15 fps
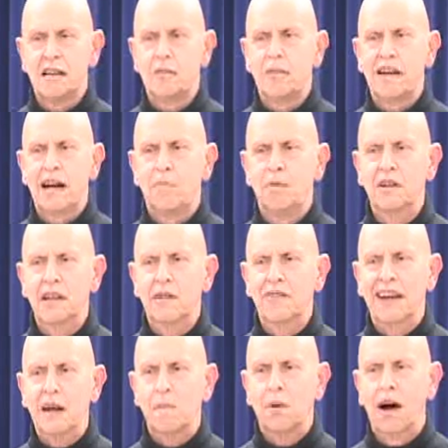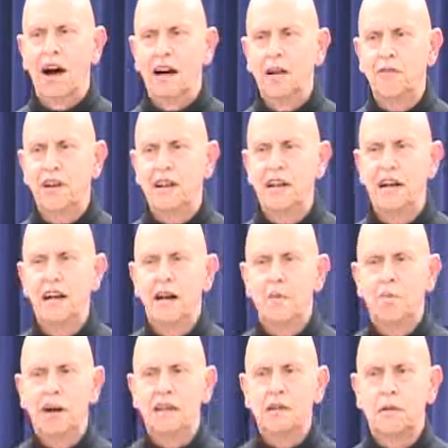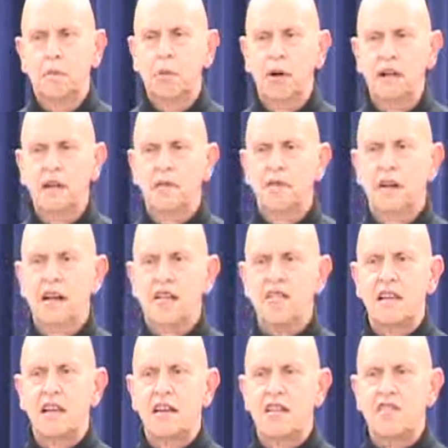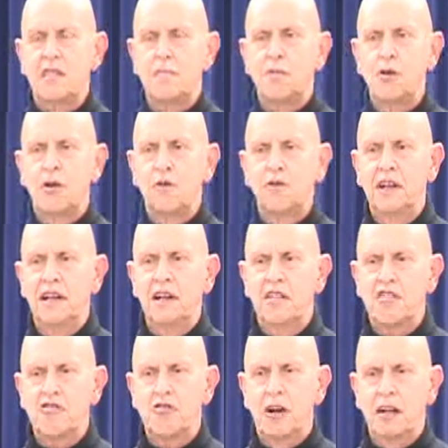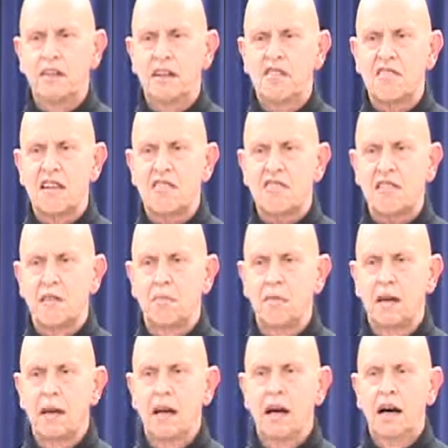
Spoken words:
You may not believe any part of it, but the point of it is a beautifully constructed system